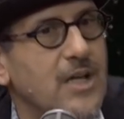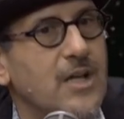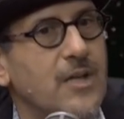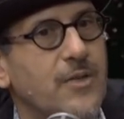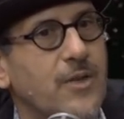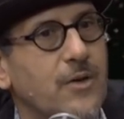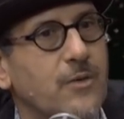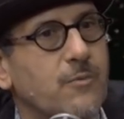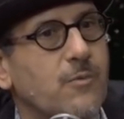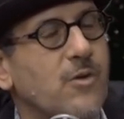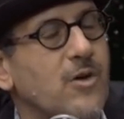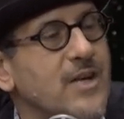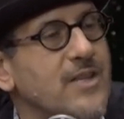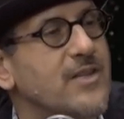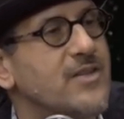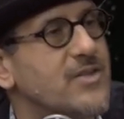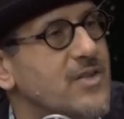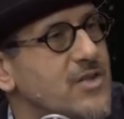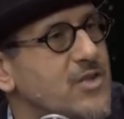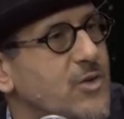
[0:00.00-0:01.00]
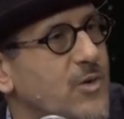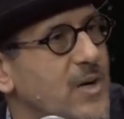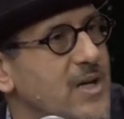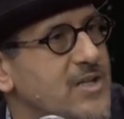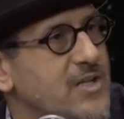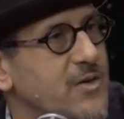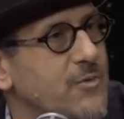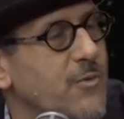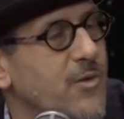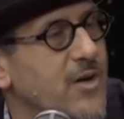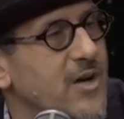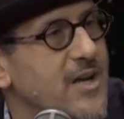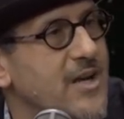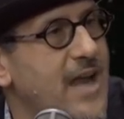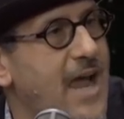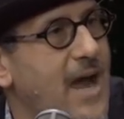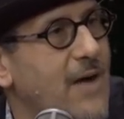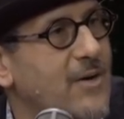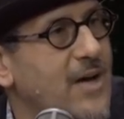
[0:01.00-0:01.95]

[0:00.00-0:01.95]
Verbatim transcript: that we're in the situation we're in now.